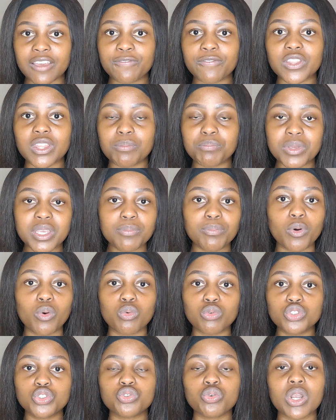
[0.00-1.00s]
For the people
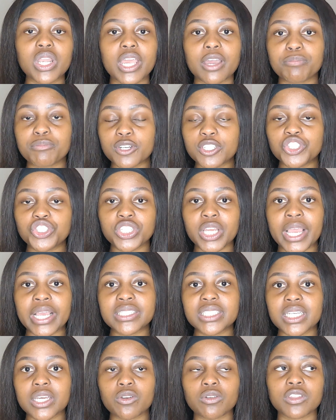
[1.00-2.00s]
who truly
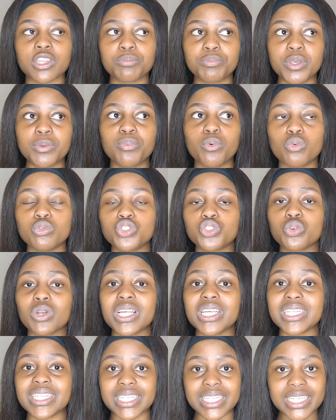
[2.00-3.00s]
appreciate it or the people who
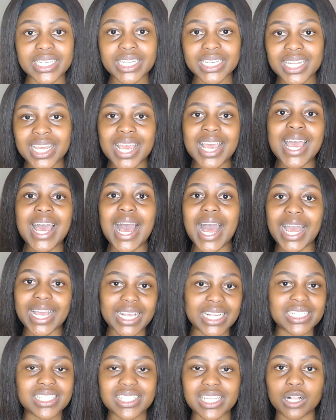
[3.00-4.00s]
truly need it, I
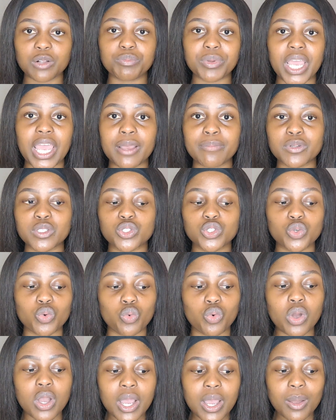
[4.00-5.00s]
guess they'll be able
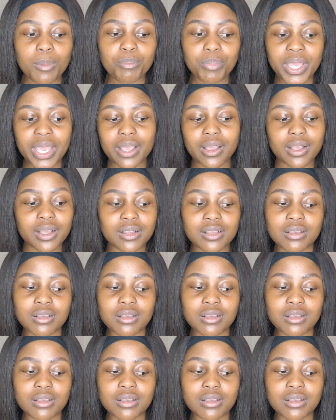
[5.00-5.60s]
to pick